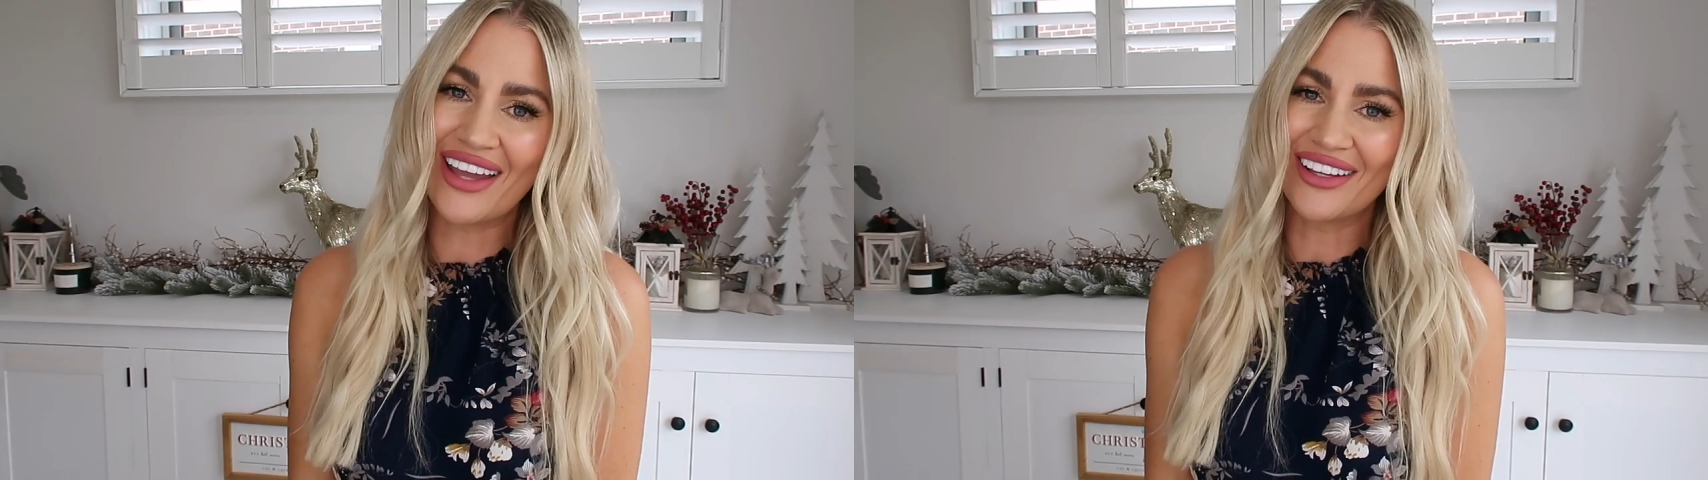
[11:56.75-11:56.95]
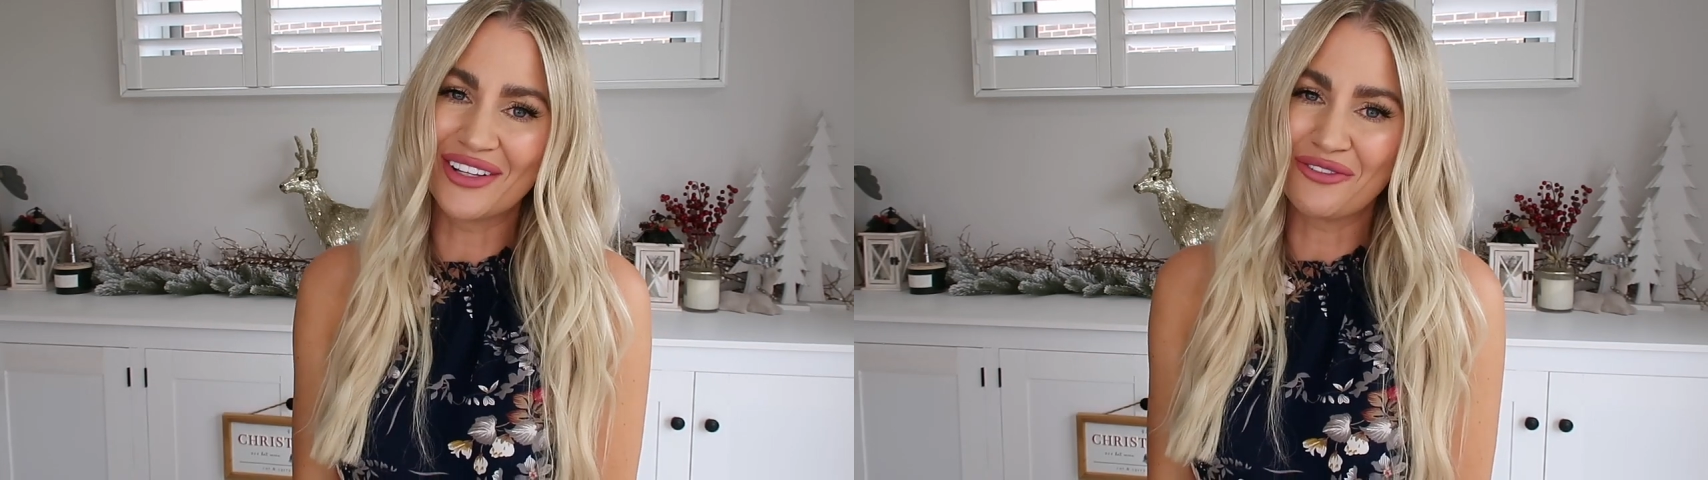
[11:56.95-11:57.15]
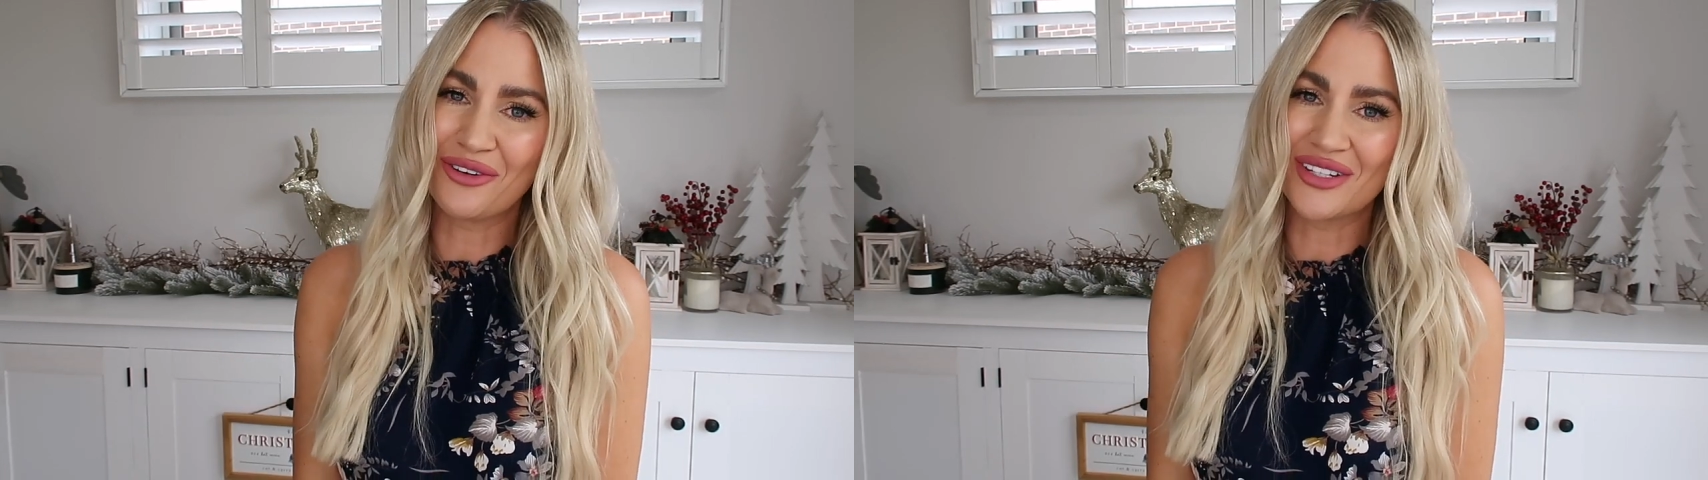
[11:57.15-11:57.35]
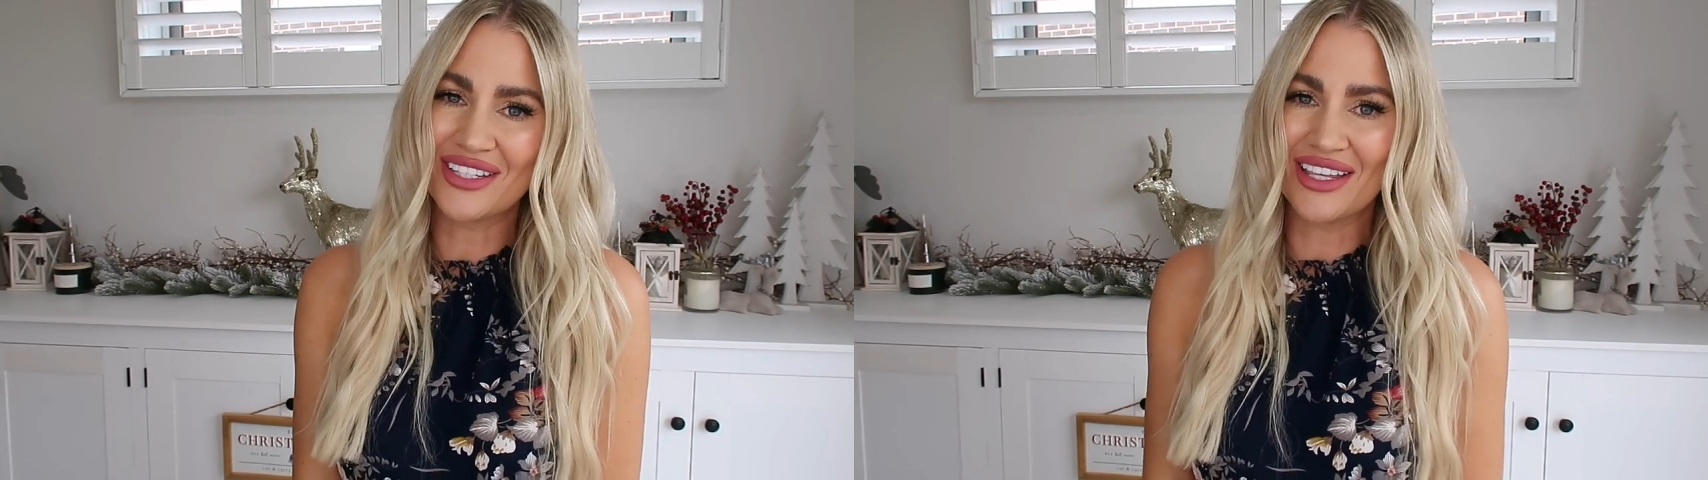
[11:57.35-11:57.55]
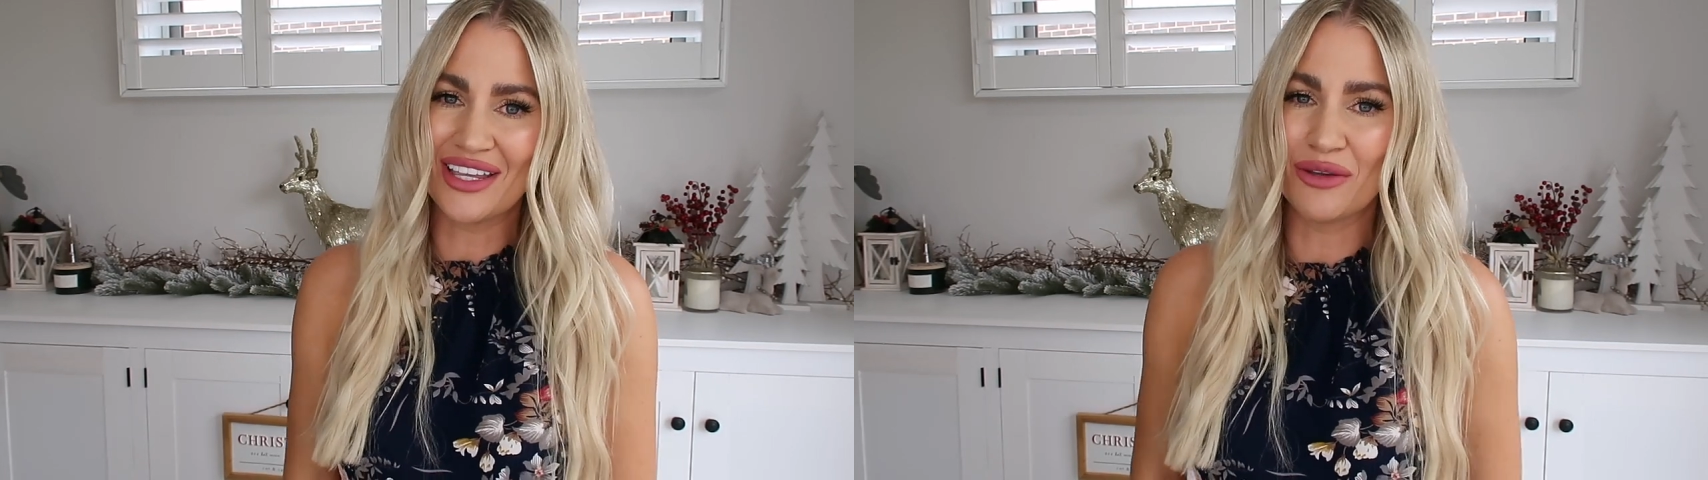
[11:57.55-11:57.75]
and I look forward to
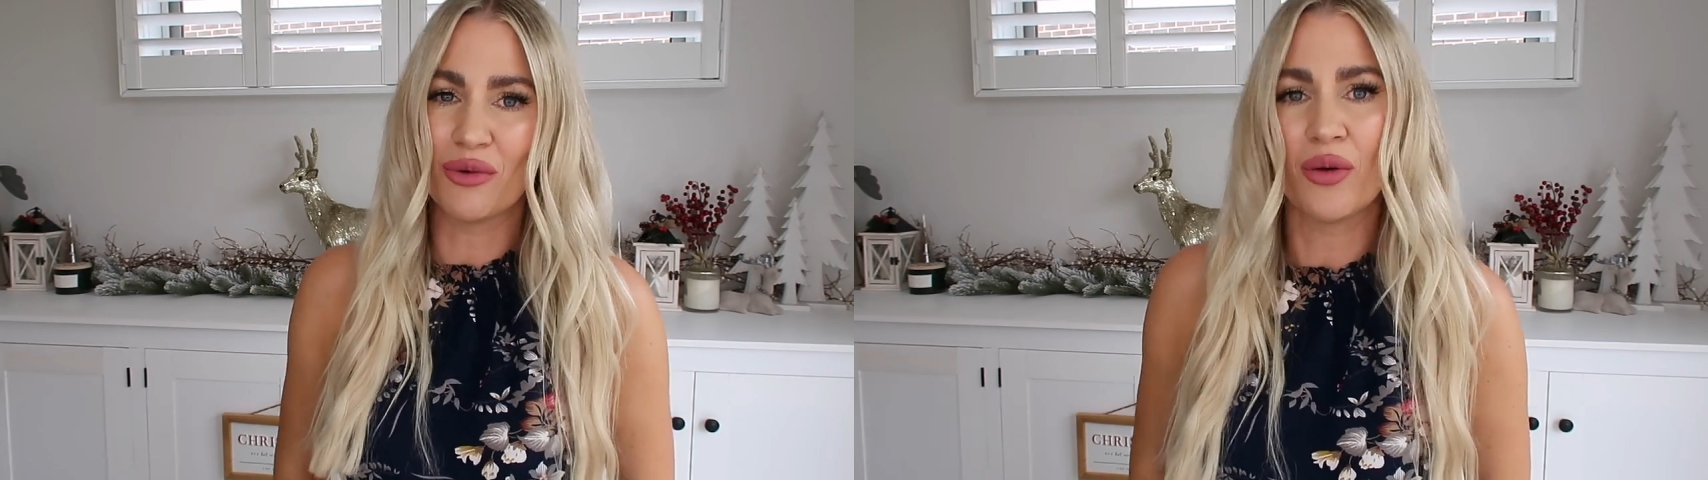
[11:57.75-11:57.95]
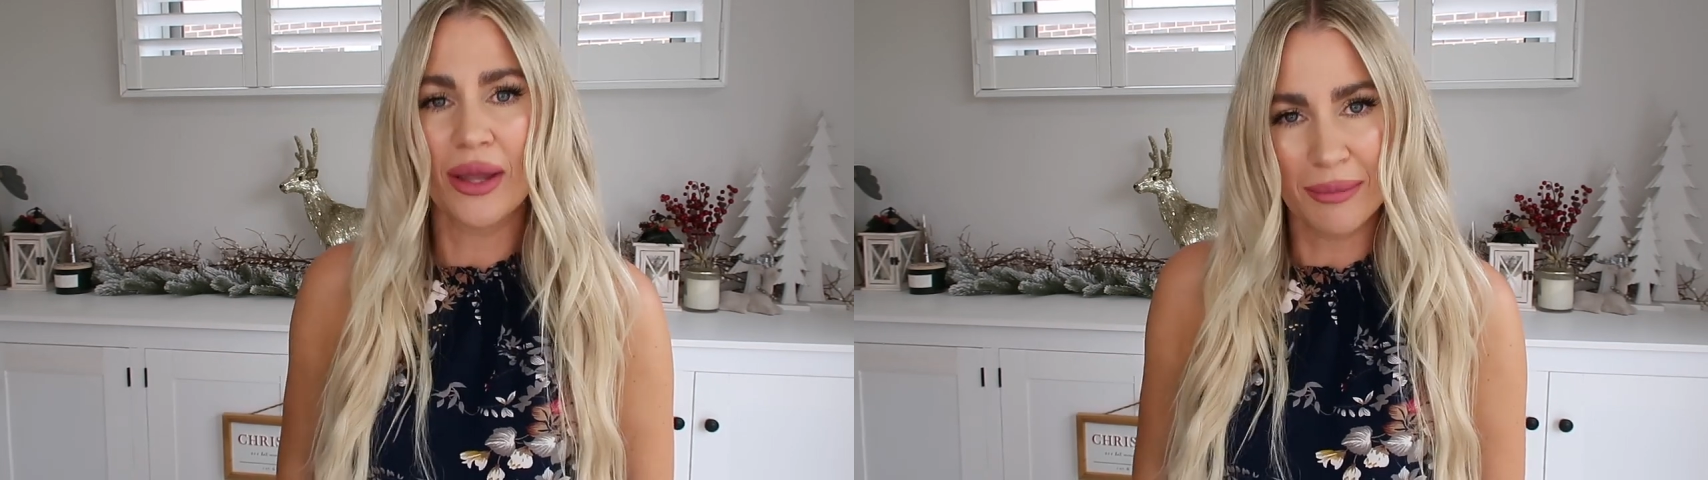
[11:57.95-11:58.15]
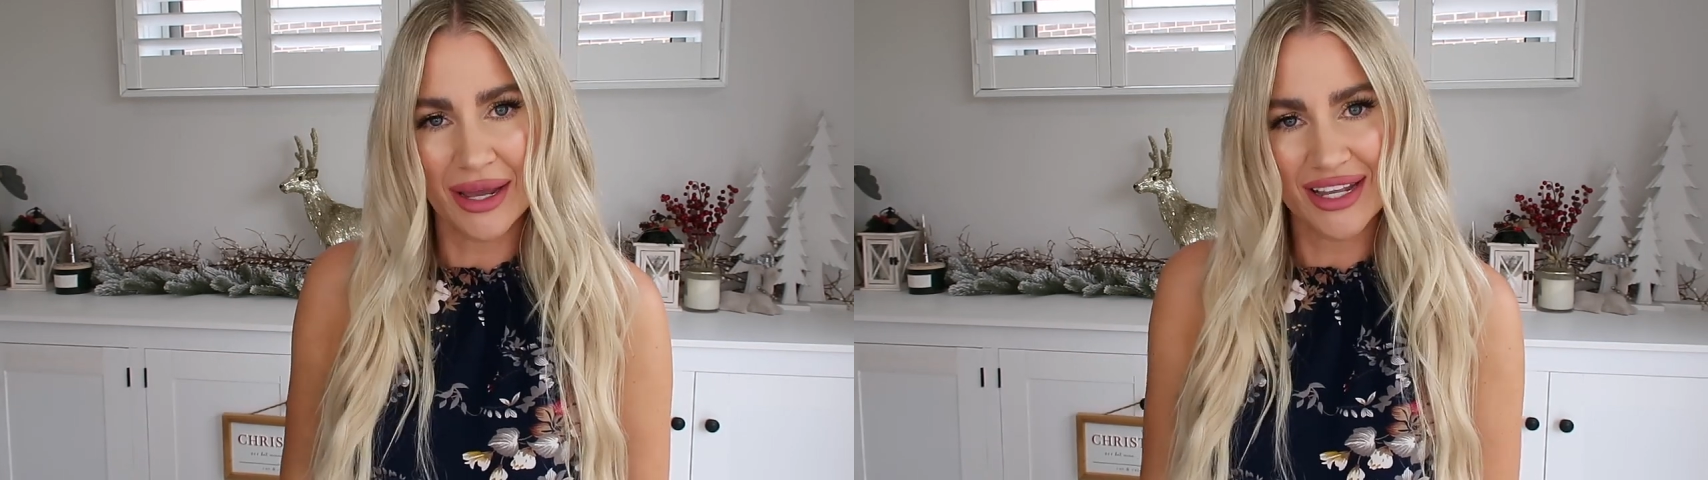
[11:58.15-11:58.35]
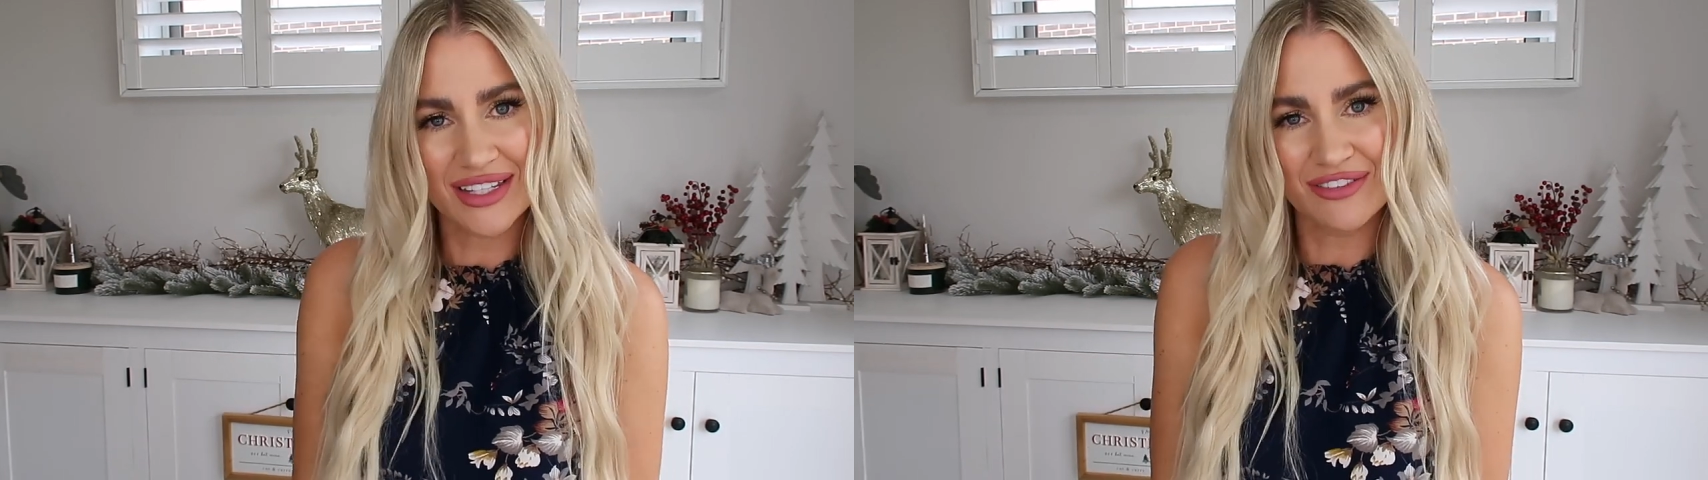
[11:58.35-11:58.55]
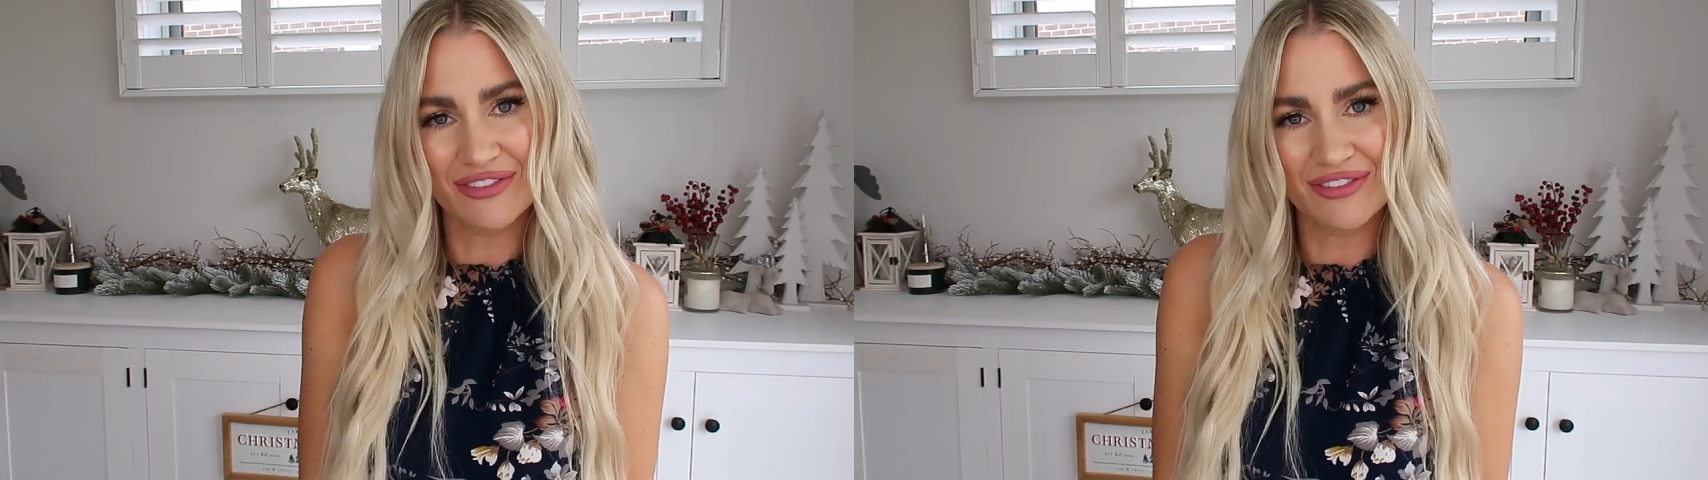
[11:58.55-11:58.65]
seeing you all in my next